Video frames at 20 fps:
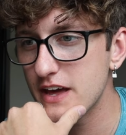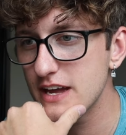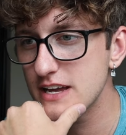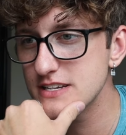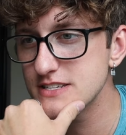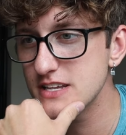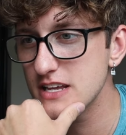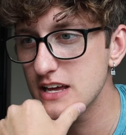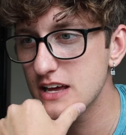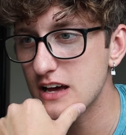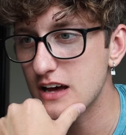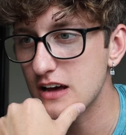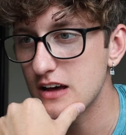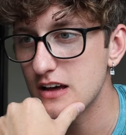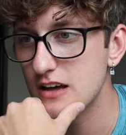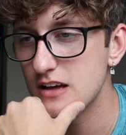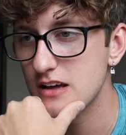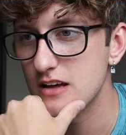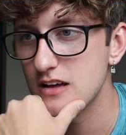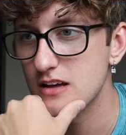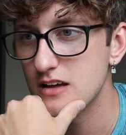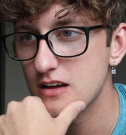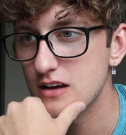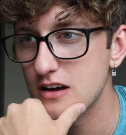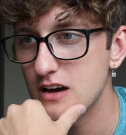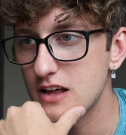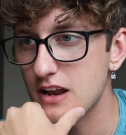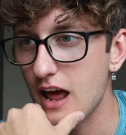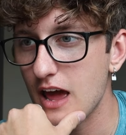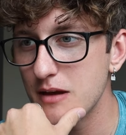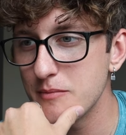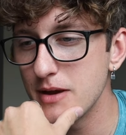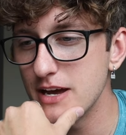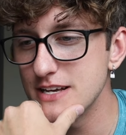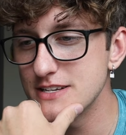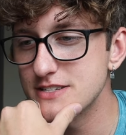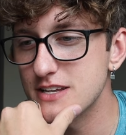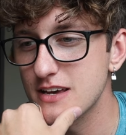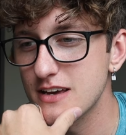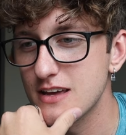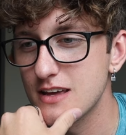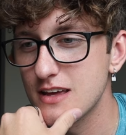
heck is that? An eye mask?